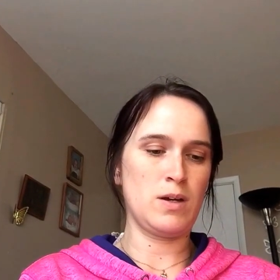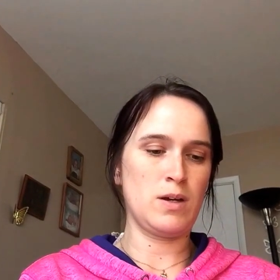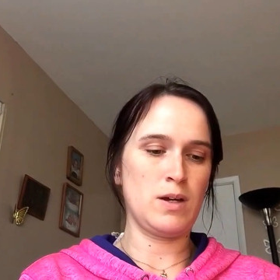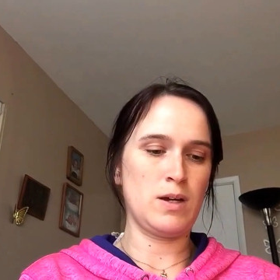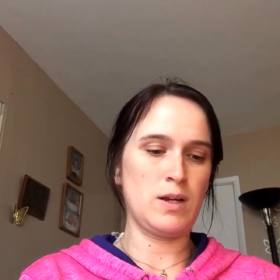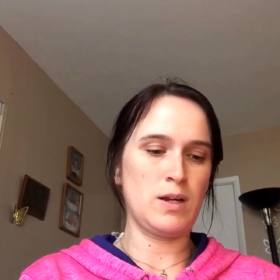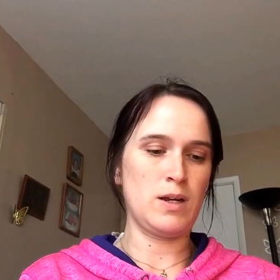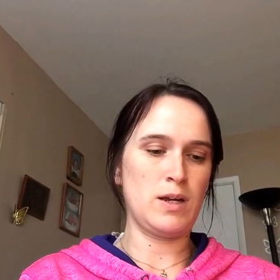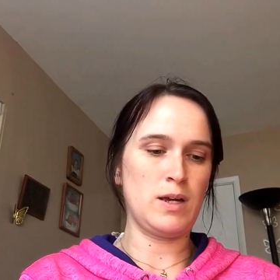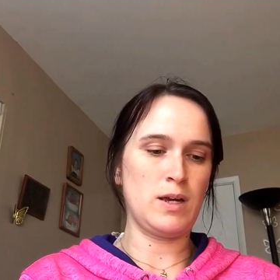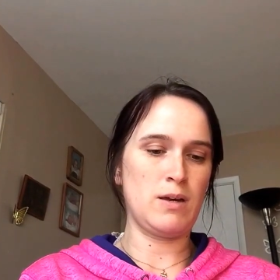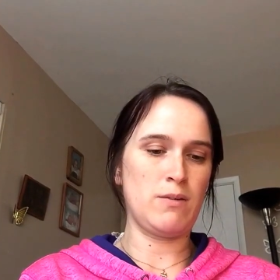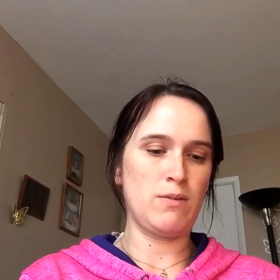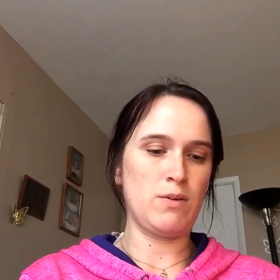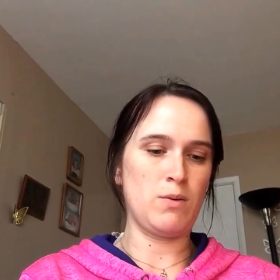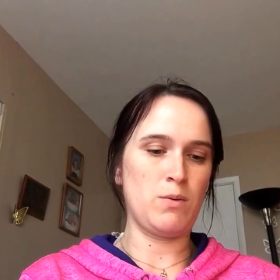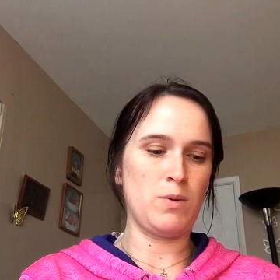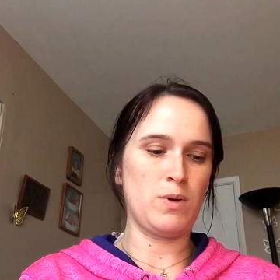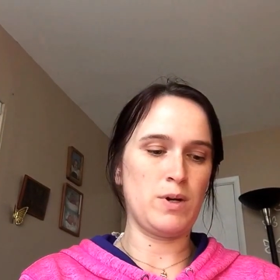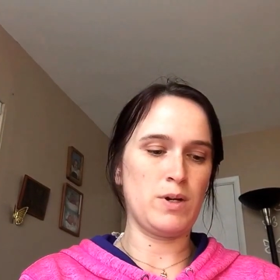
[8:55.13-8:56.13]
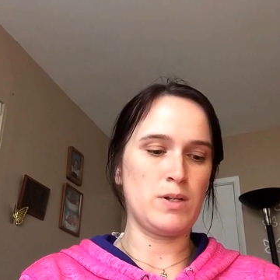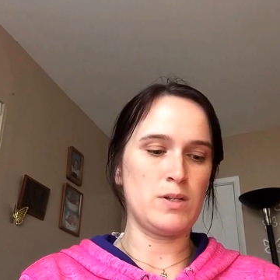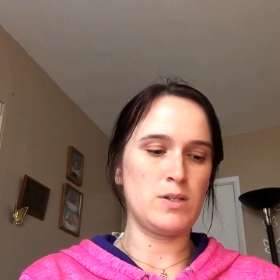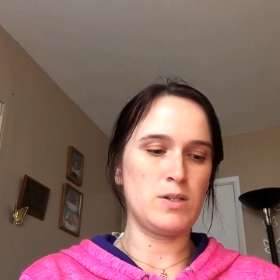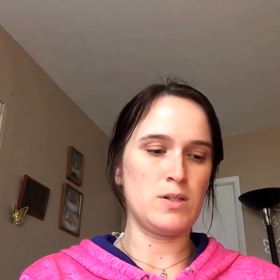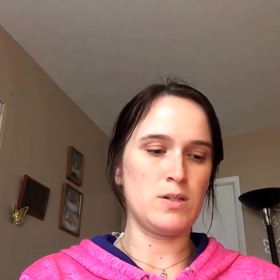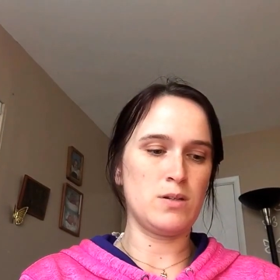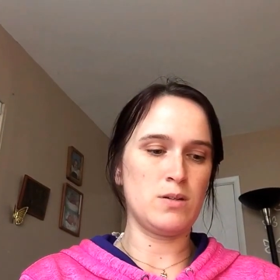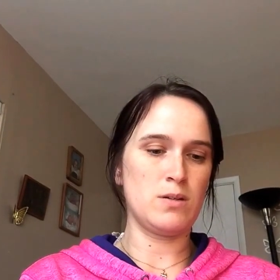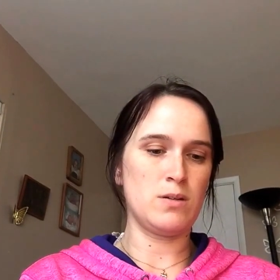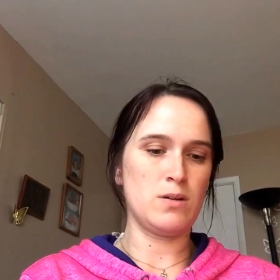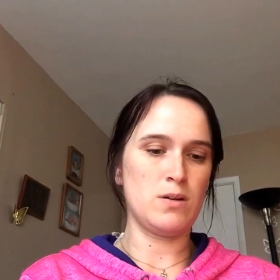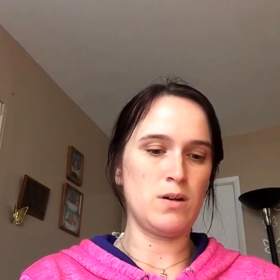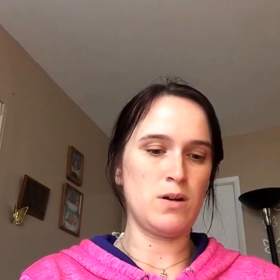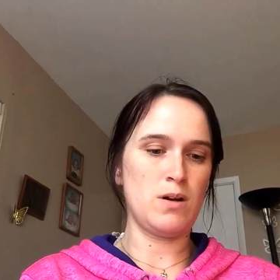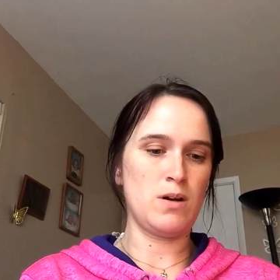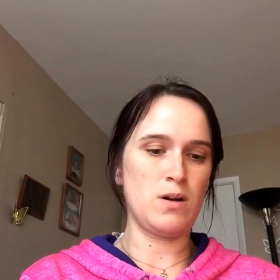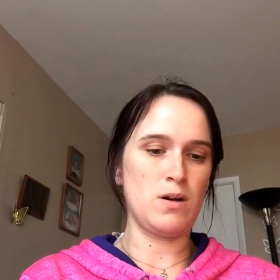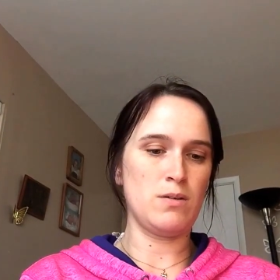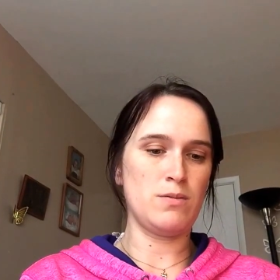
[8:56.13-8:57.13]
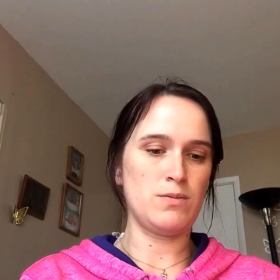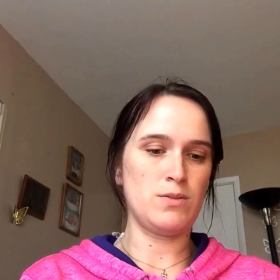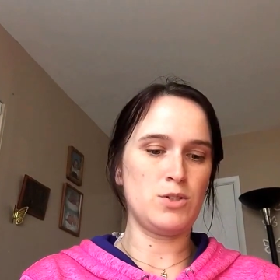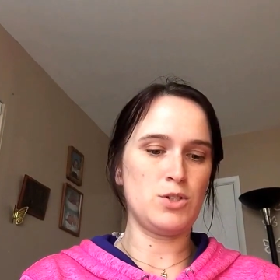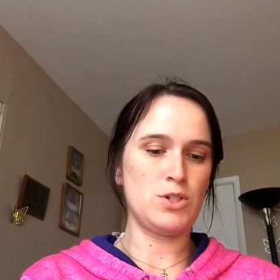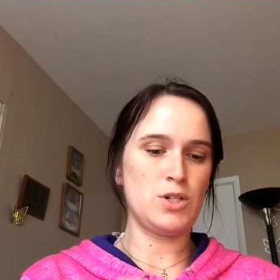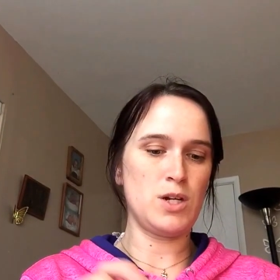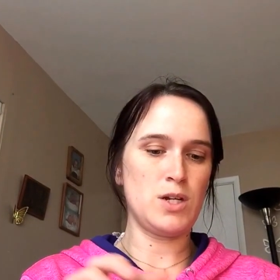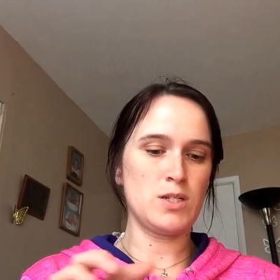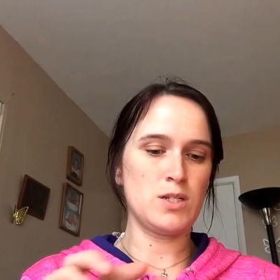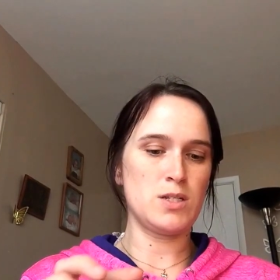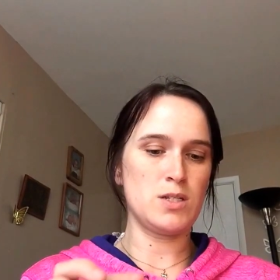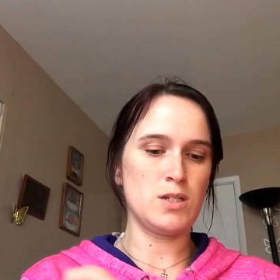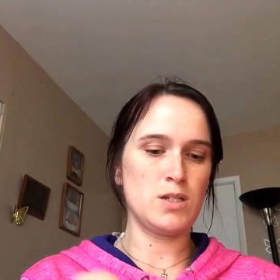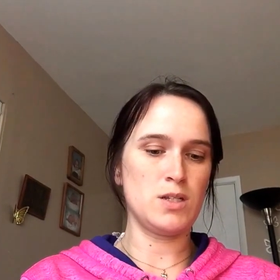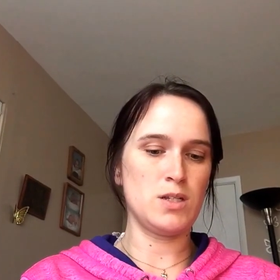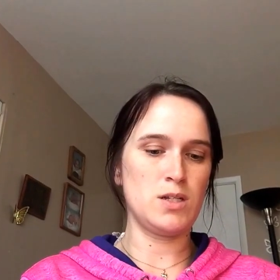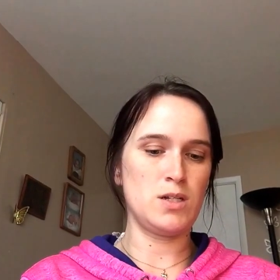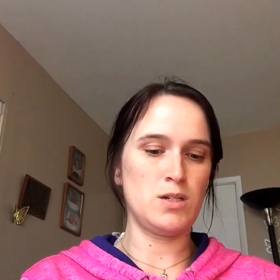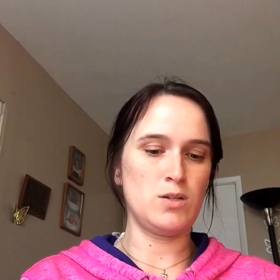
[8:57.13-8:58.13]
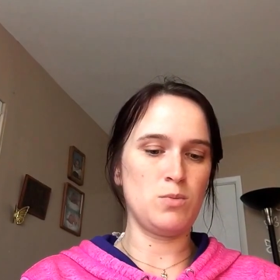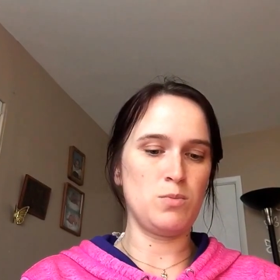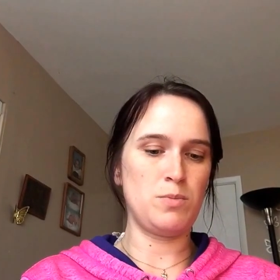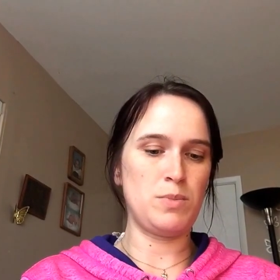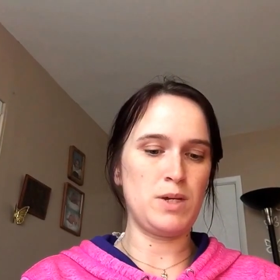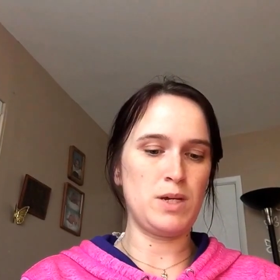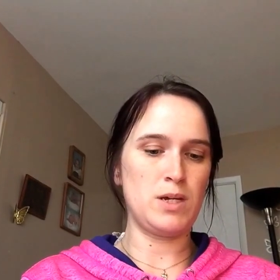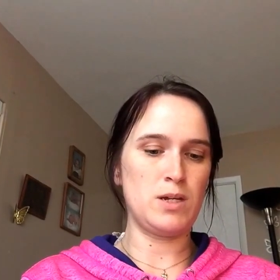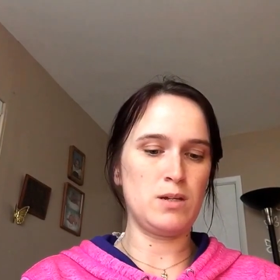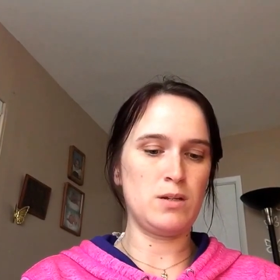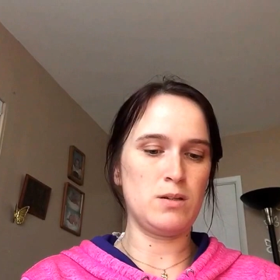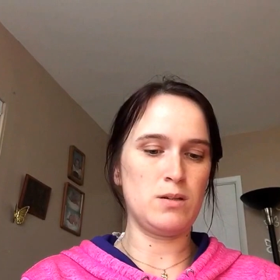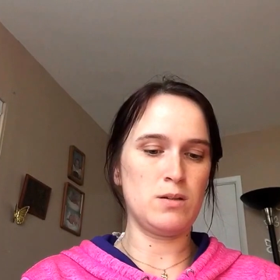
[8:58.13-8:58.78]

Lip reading: Kind of have it where it's off just a little bit.